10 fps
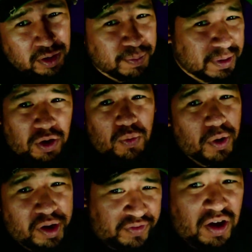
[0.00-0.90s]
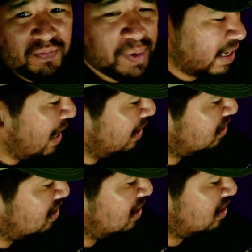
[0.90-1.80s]
But don't worry, if you have big
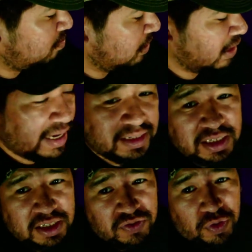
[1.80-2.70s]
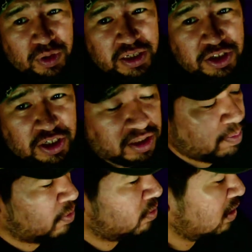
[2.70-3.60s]
hands, this plate is fully
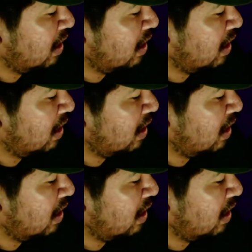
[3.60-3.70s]
adjustable,